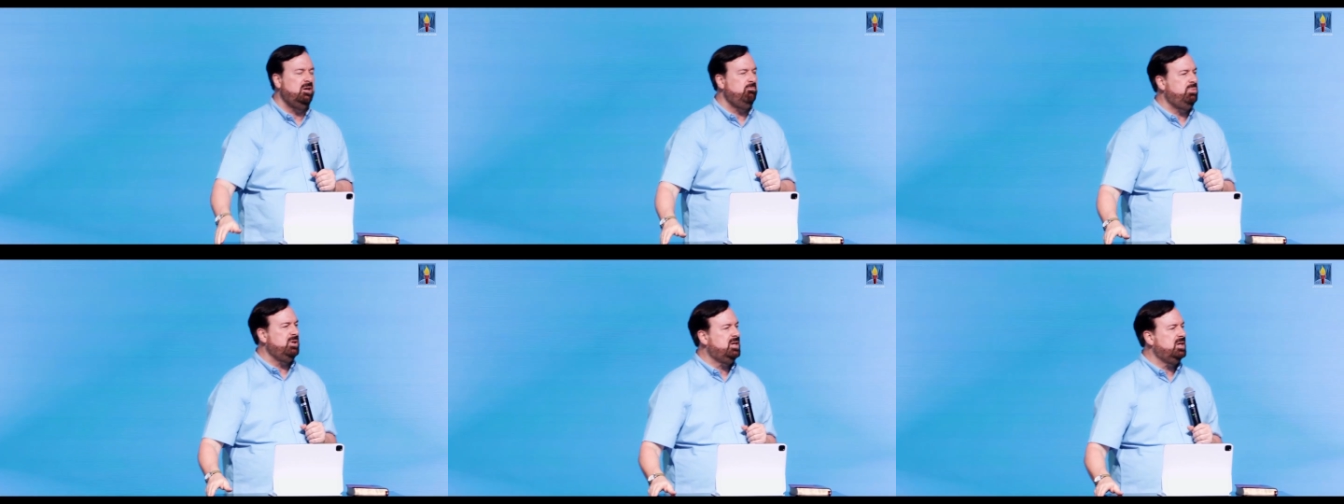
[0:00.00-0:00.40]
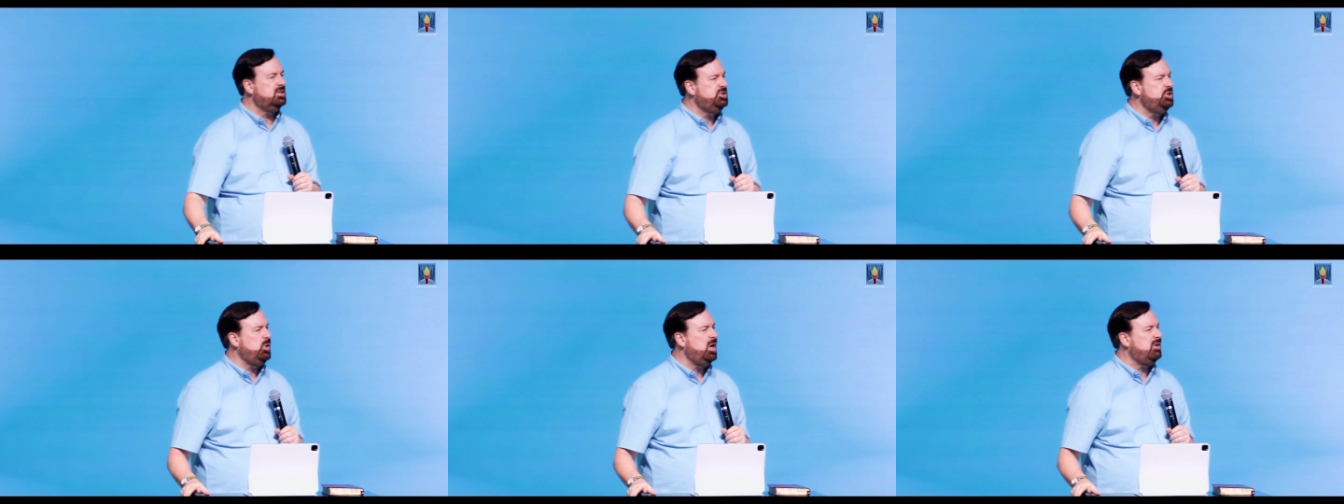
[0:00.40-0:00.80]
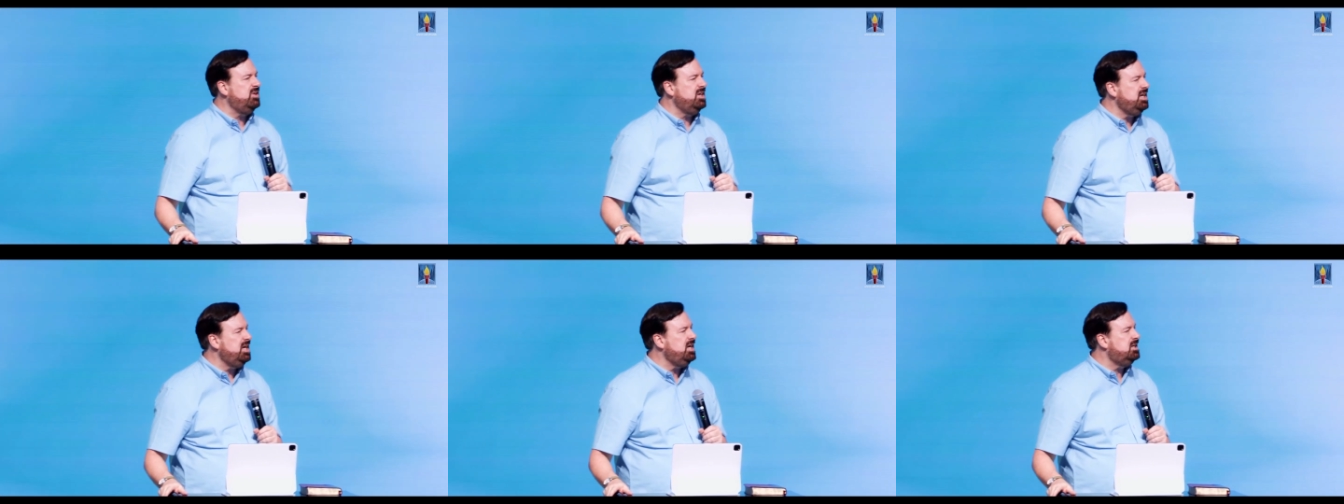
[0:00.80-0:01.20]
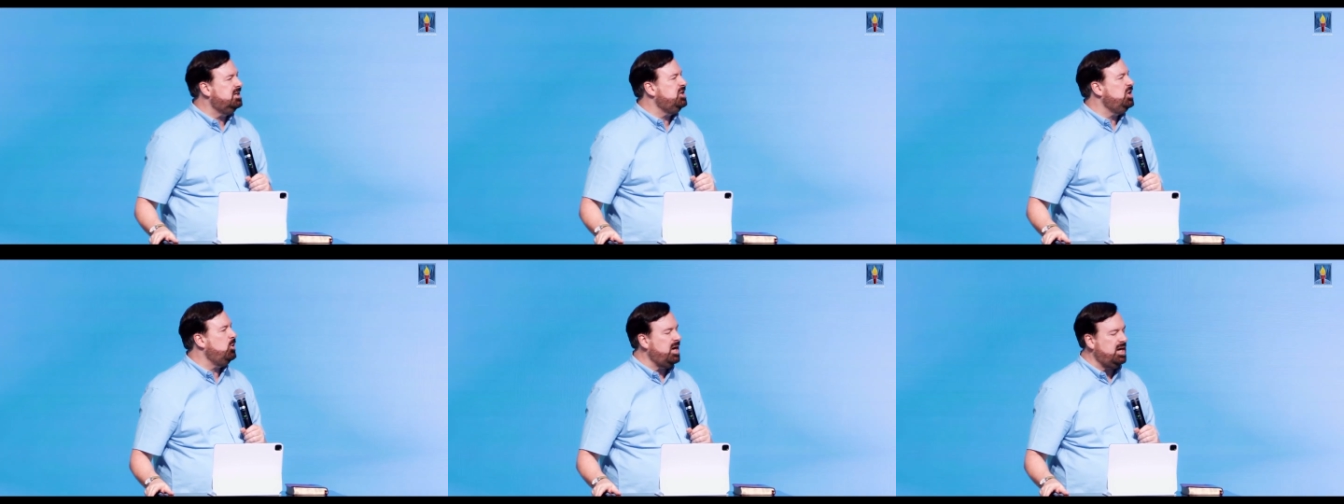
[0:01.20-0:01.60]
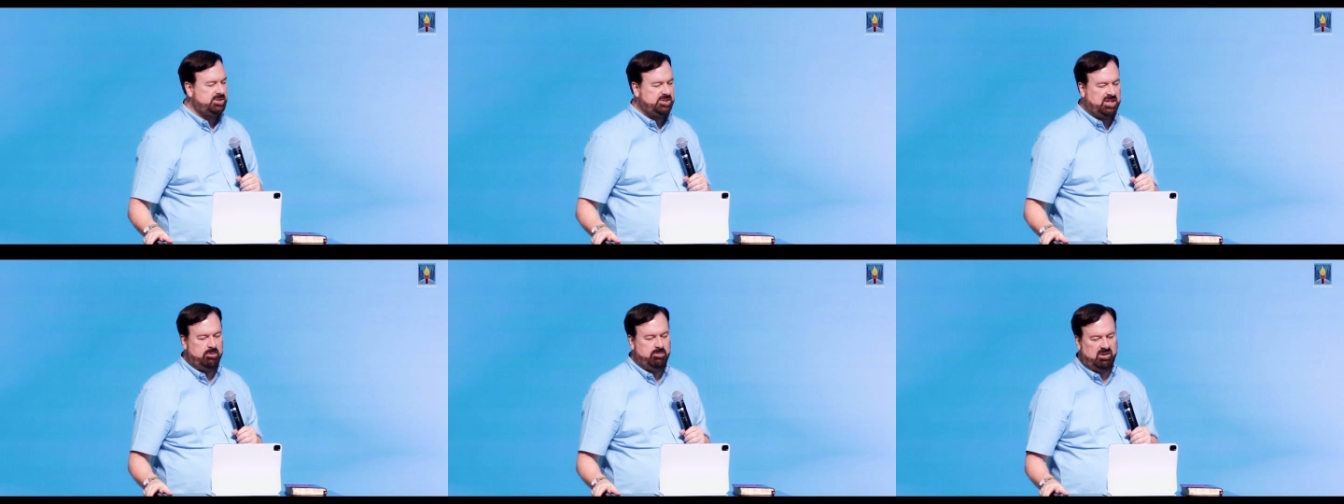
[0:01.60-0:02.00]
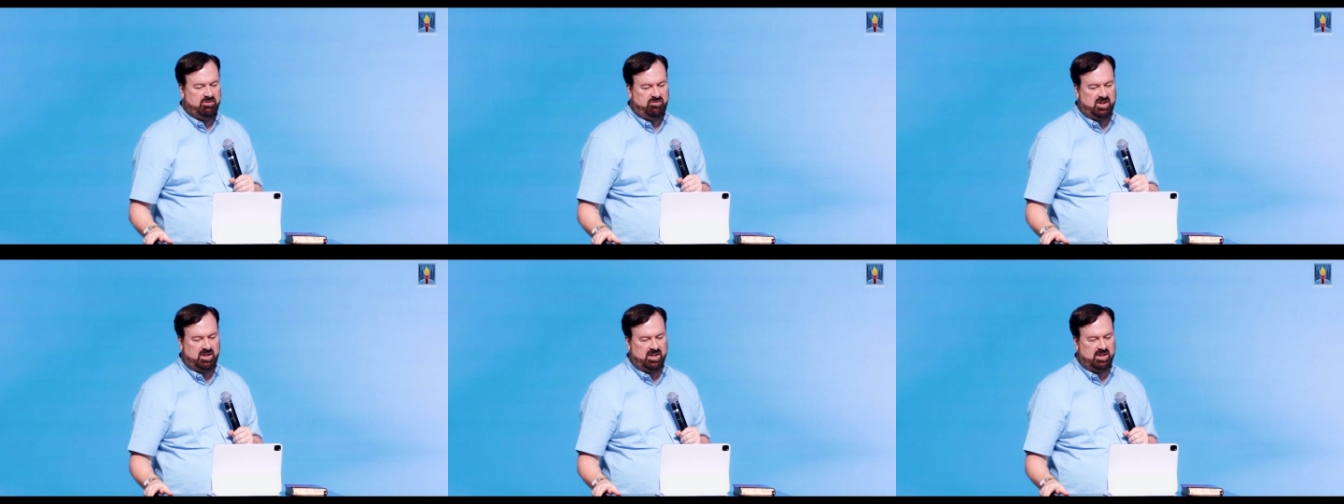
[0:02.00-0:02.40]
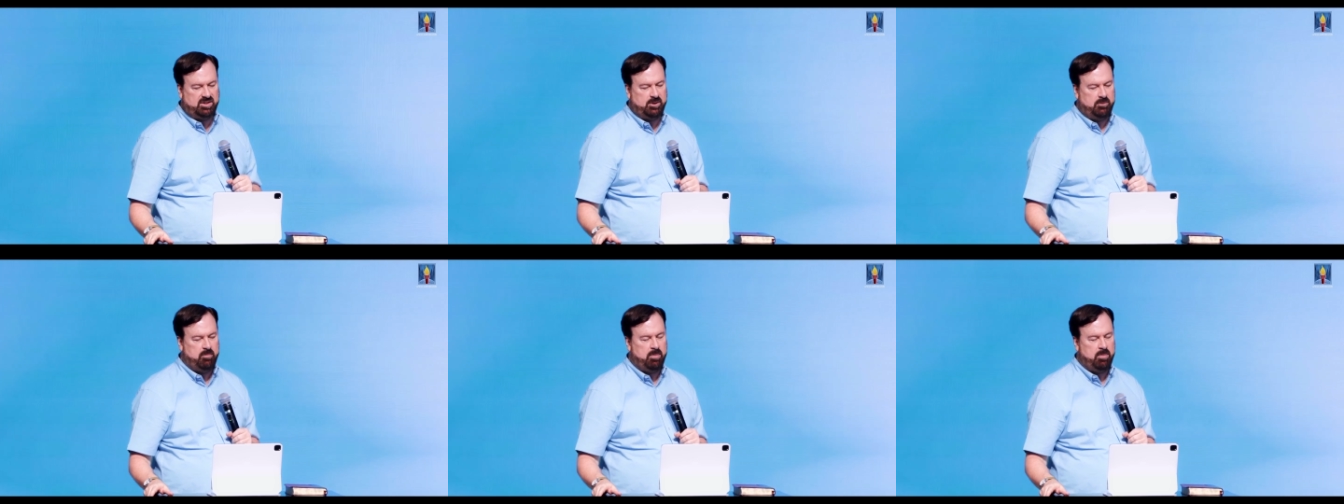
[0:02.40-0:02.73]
because you have a need and you ask Him to fill it.